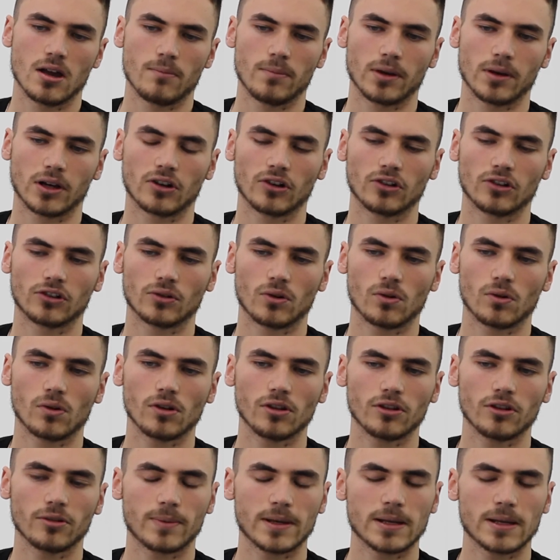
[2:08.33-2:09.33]
because
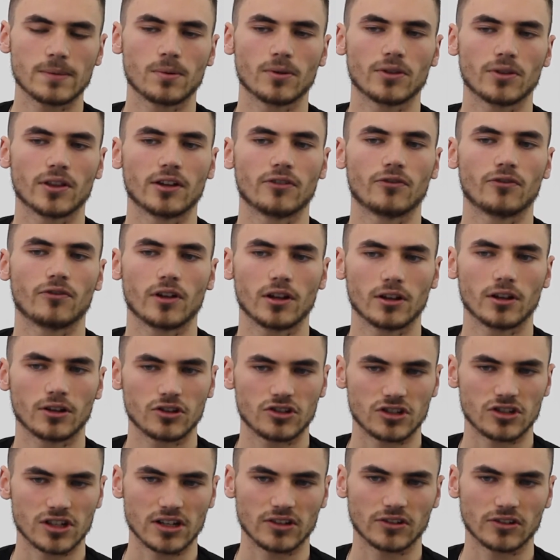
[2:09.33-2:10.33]
all of the people that
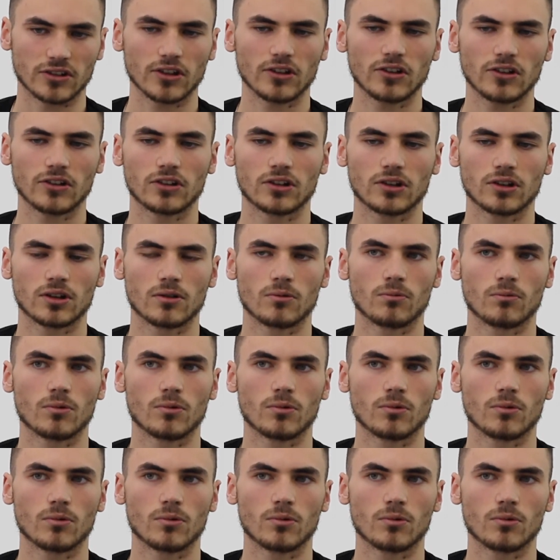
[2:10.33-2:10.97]
followed Jesus